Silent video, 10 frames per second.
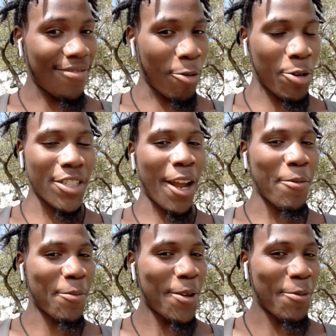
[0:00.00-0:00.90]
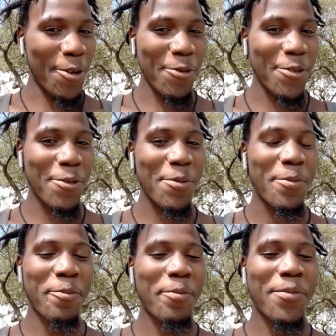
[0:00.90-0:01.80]
worst type of people, you feel me?
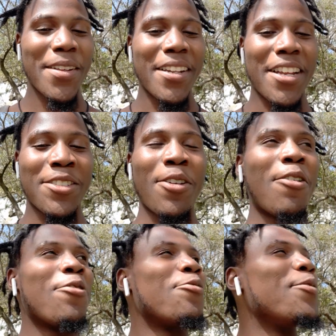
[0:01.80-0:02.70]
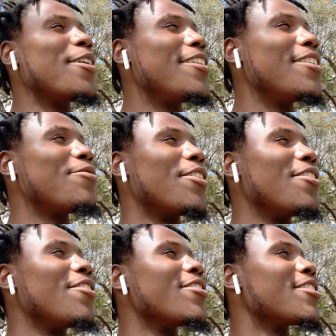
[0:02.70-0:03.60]
That's why with me in these
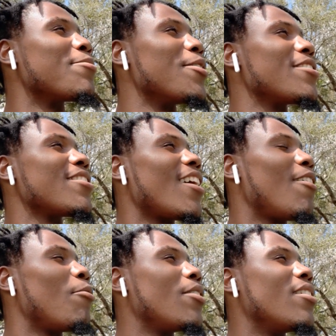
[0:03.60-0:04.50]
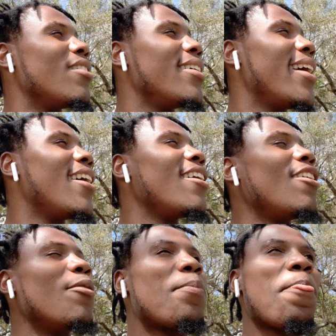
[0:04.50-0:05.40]
videos, as much as I want to
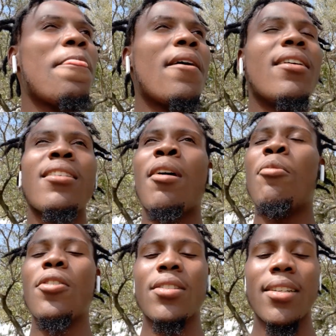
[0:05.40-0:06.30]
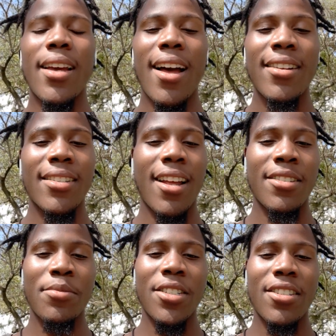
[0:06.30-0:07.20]
help y'all boys and gals, and
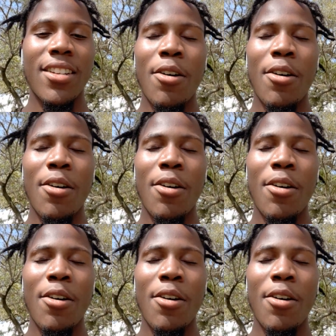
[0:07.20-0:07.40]
as much as I